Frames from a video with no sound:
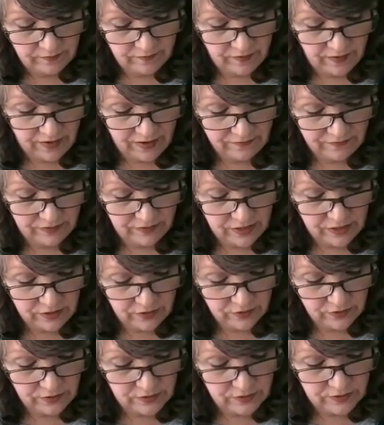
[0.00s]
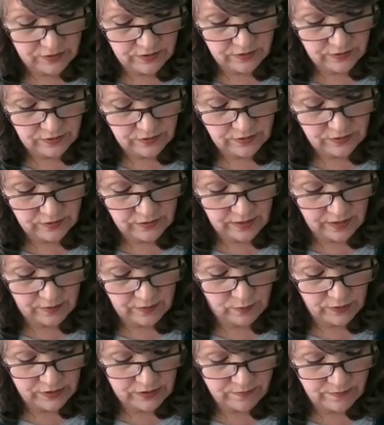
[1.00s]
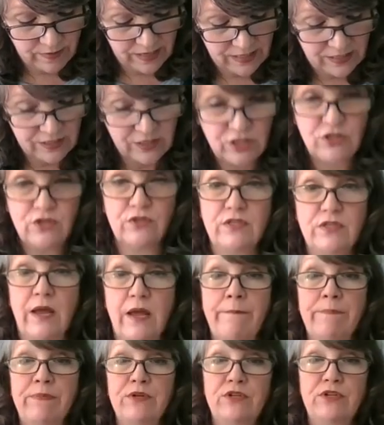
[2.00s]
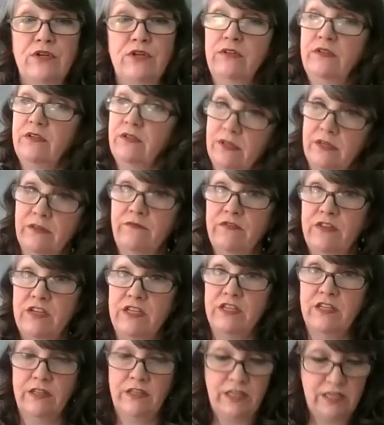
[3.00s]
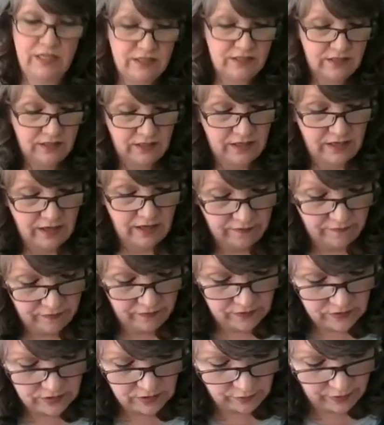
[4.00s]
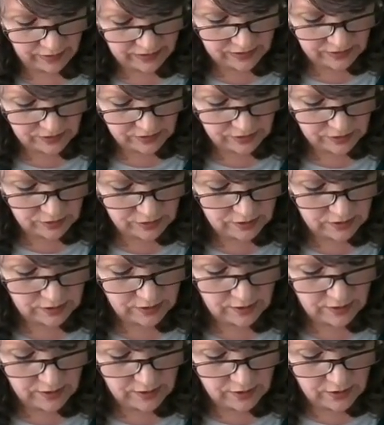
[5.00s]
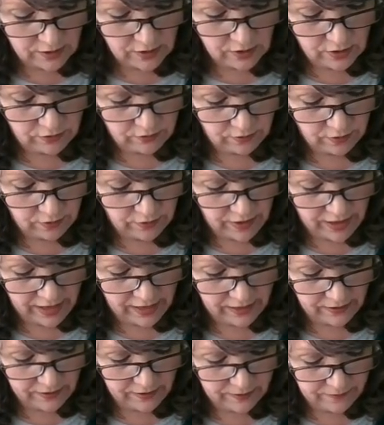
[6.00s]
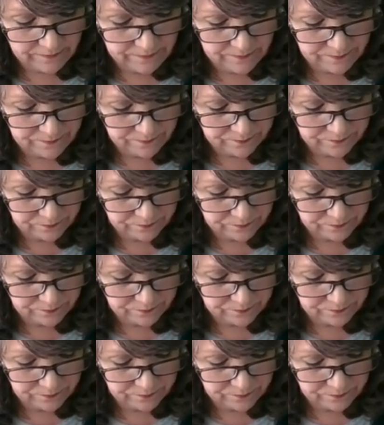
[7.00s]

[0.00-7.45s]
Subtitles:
5 liters. And what's my initial temperature? Conveniently, it's in Kelvin, so I can just throw that in.